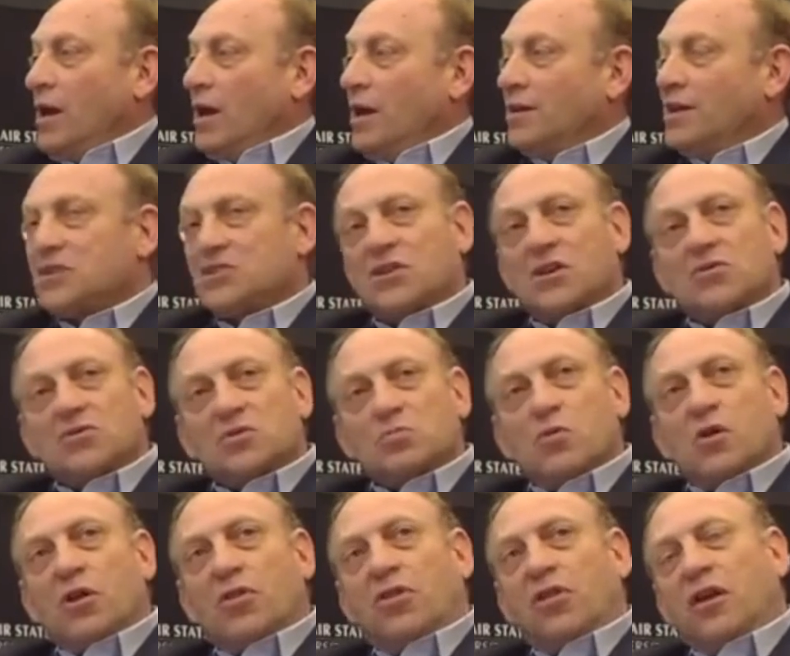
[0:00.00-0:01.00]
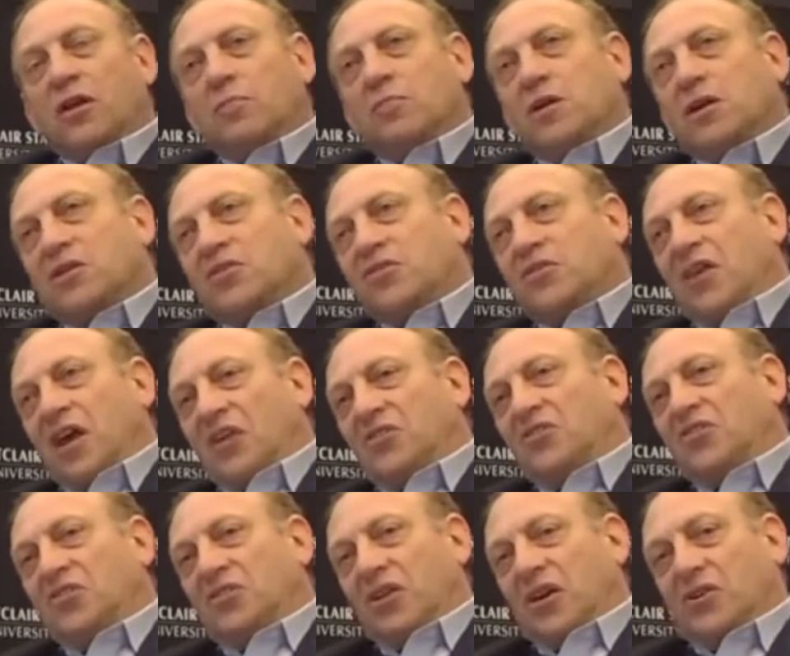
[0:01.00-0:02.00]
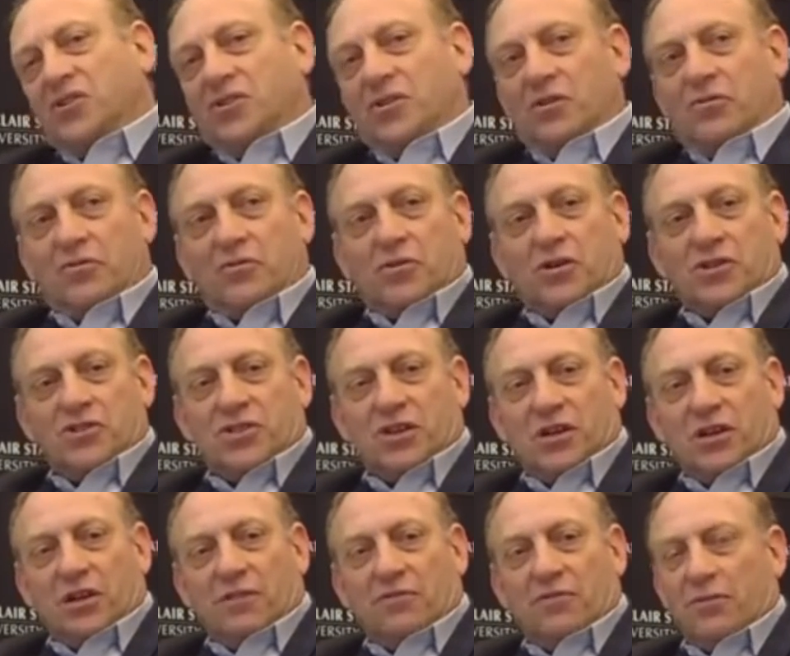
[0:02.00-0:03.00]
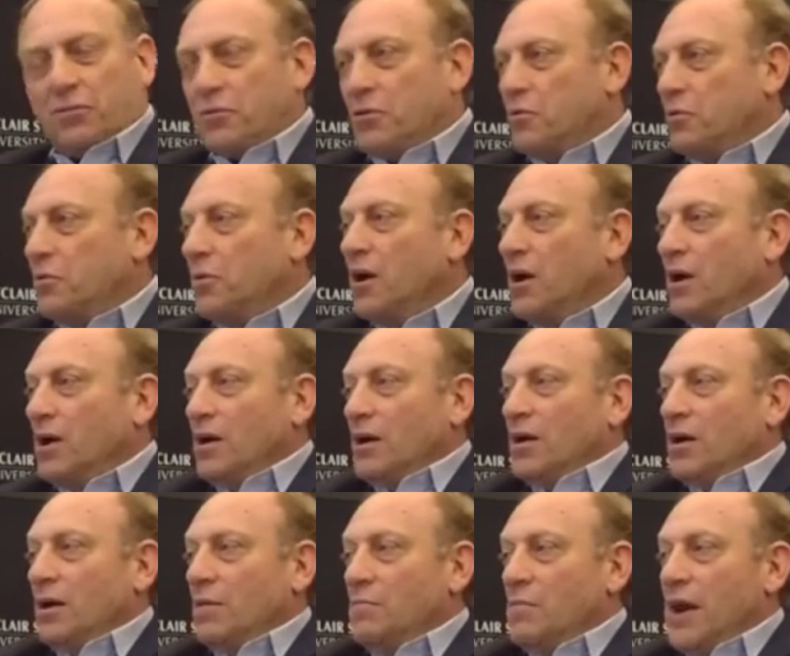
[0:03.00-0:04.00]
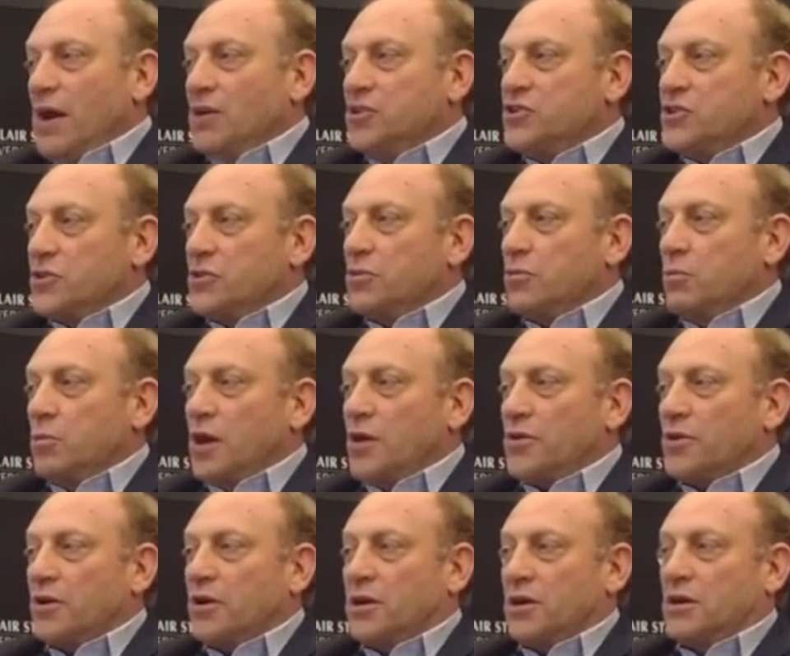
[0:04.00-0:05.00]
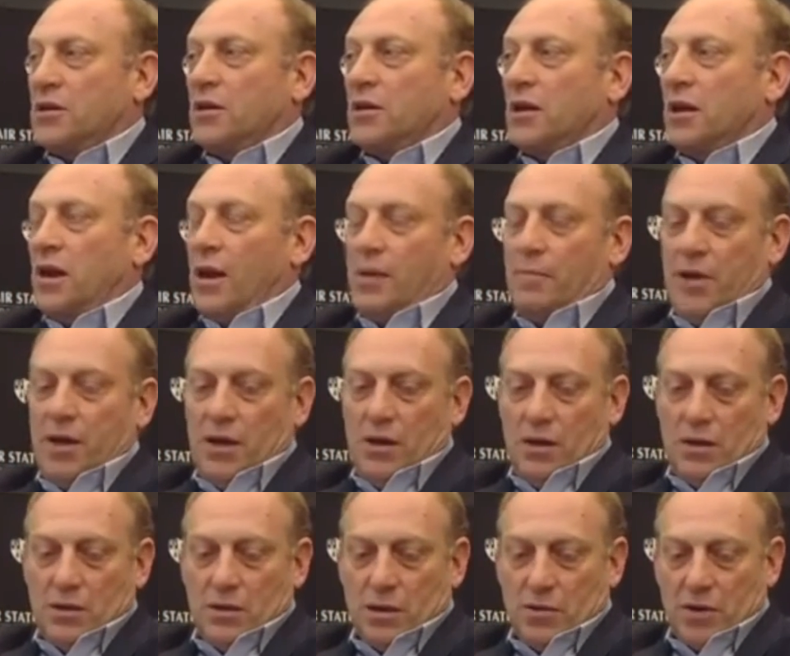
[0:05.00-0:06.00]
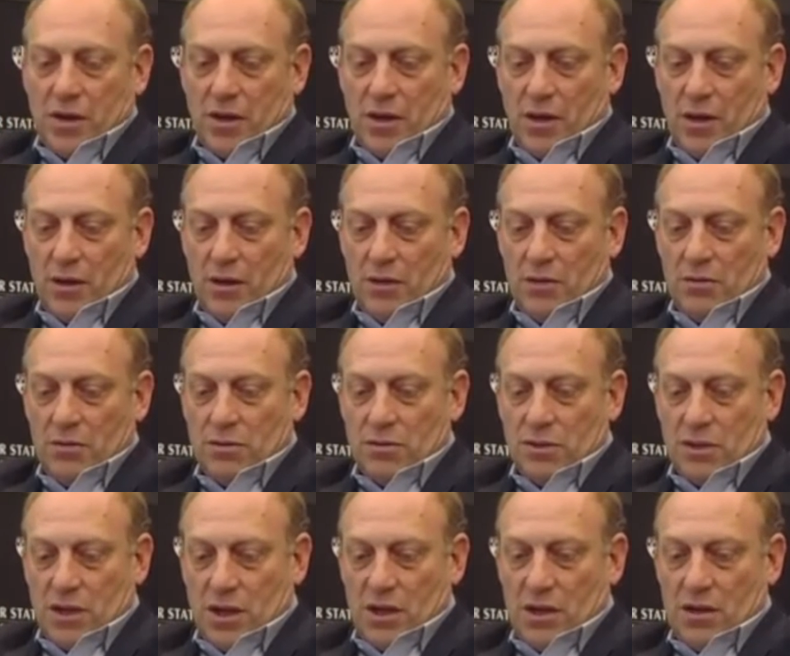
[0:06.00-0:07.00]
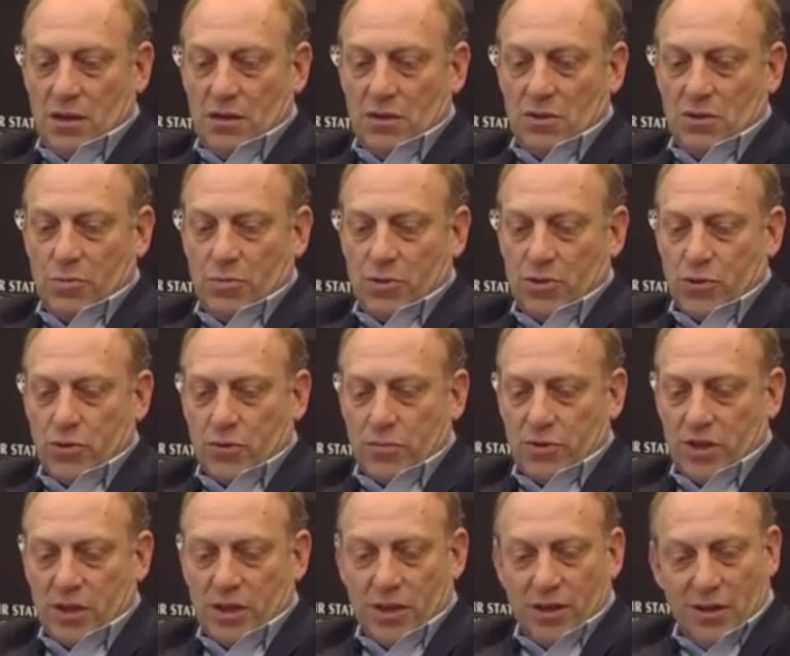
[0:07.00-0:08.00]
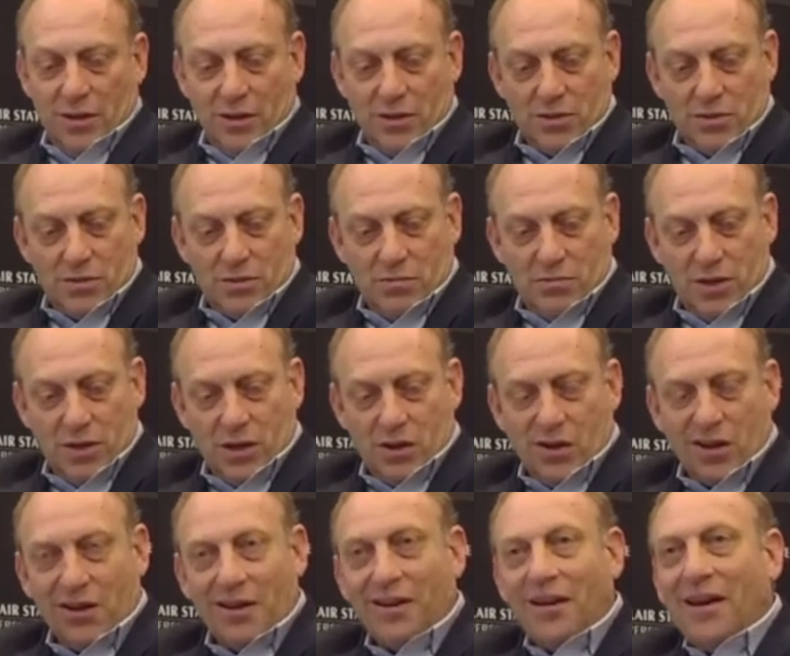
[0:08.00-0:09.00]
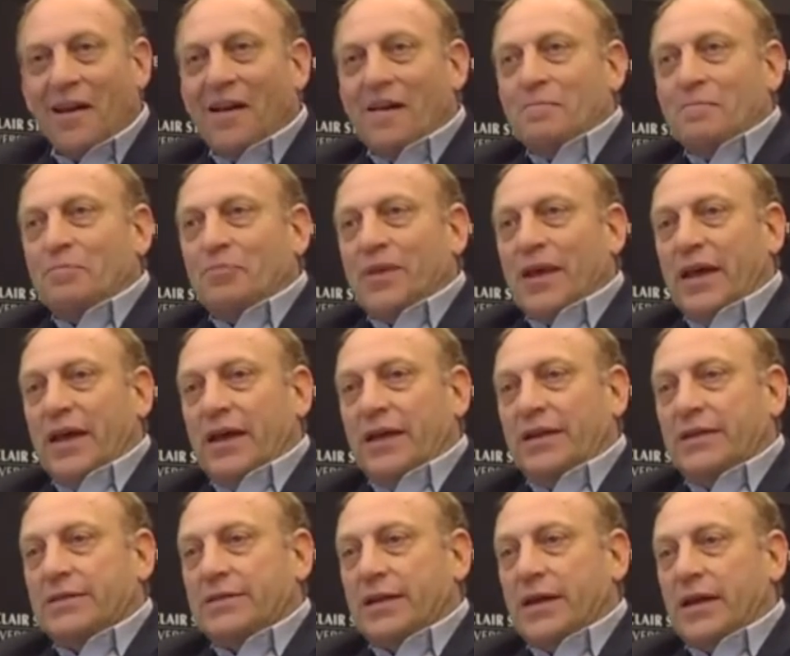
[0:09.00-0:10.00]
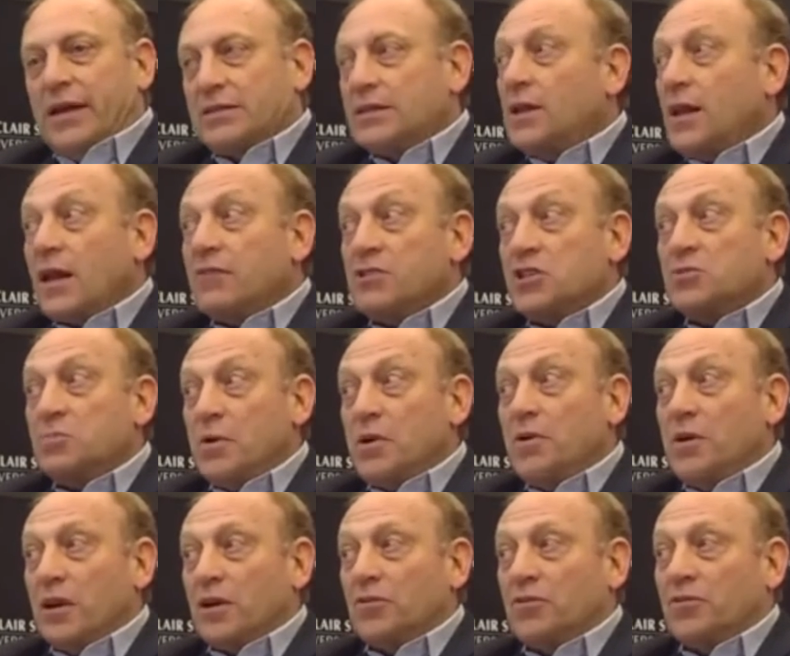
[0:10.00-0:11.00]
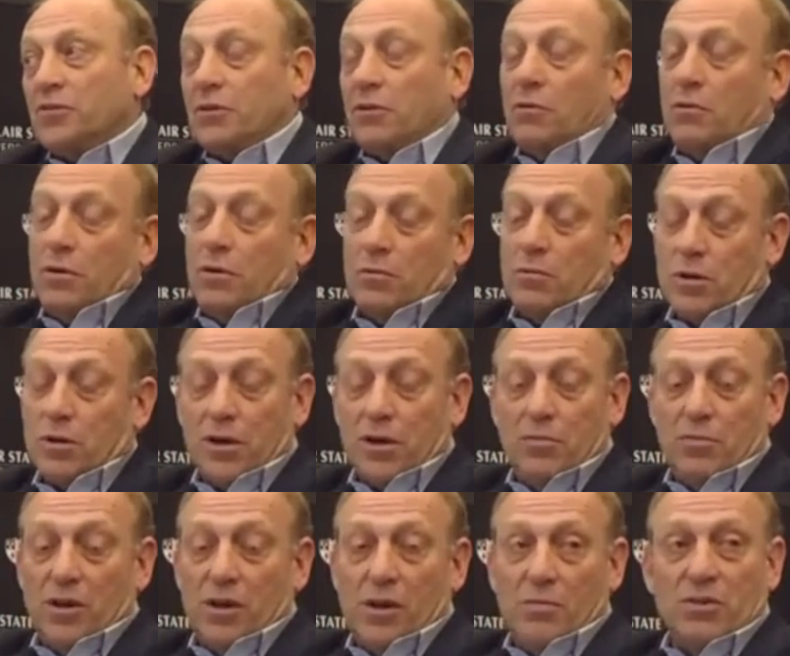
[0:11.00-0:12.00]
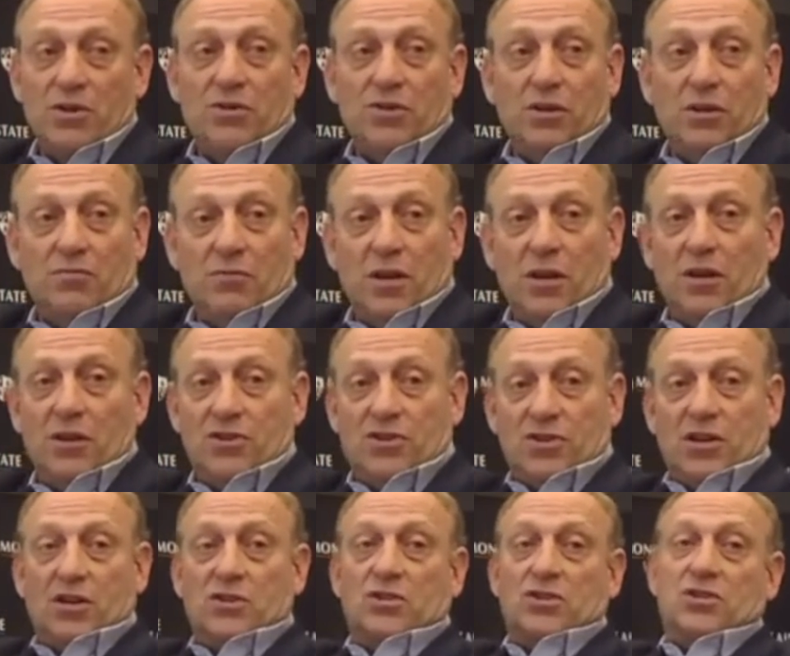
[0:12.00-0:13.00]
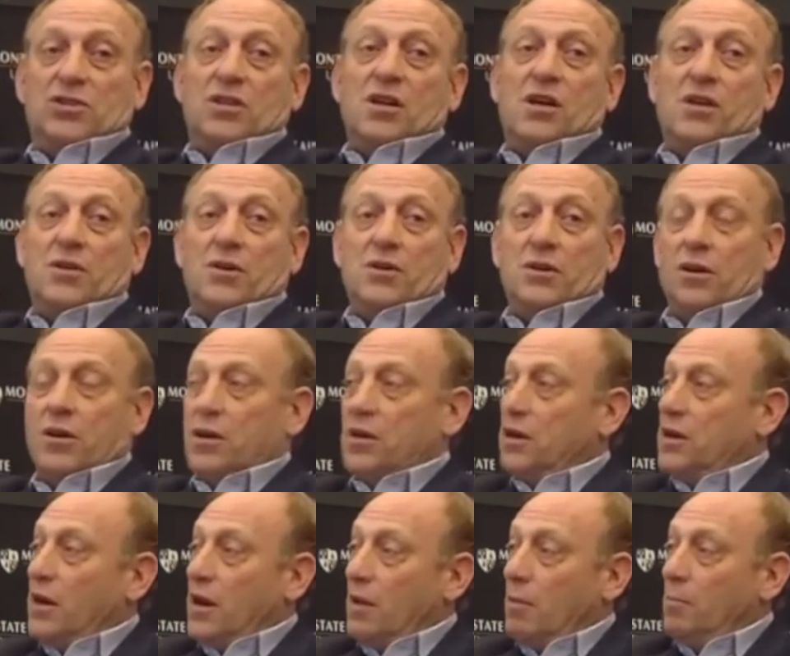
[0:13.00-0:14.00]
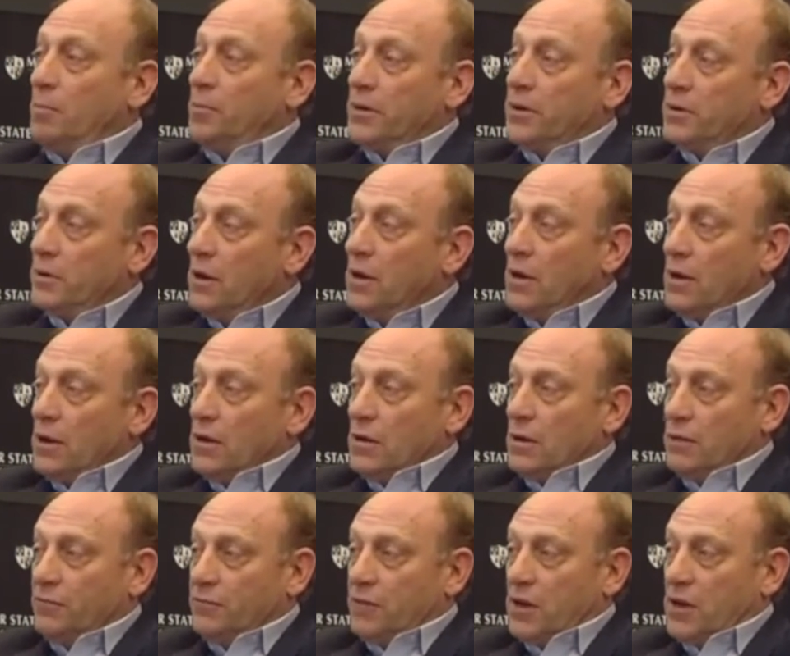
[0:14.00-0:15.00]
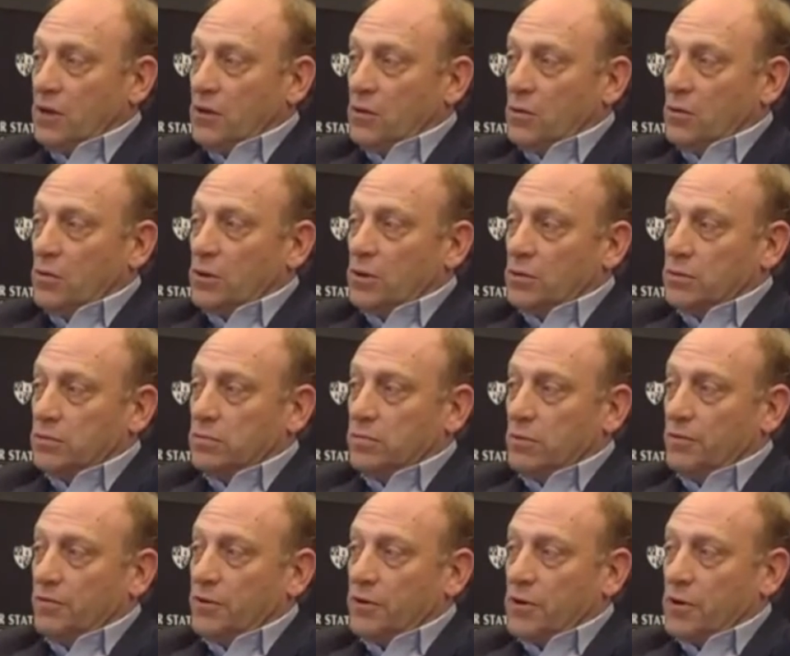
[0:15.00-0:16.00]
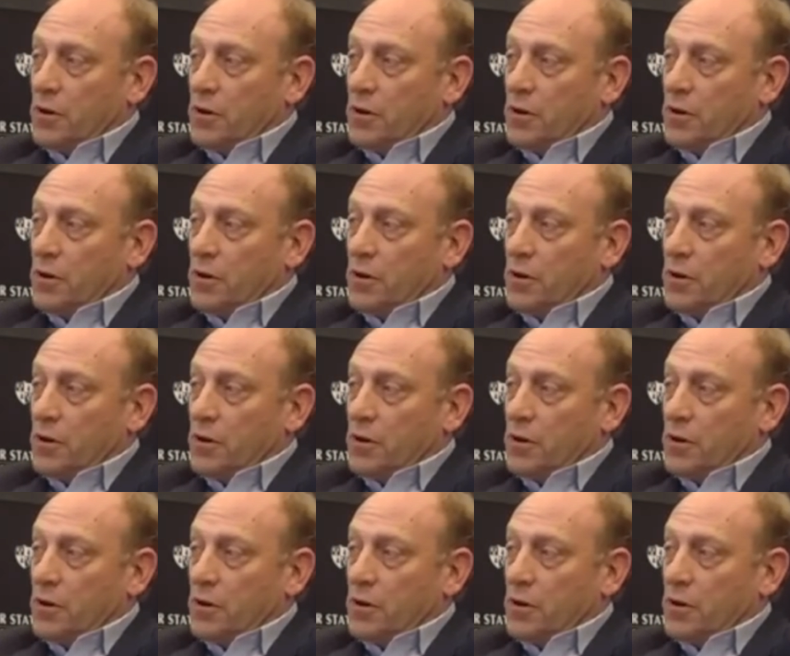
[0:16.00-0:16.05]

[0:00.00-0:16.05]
And that's no small thing, because that's a station, of course, that lived through a major weather calamity in Hurricane Sandy, Superstorm Sandy, as we call it, and has a lot of experience. So we're working with them to see if any of the stations down there are going to need help, and if they do, we'll figure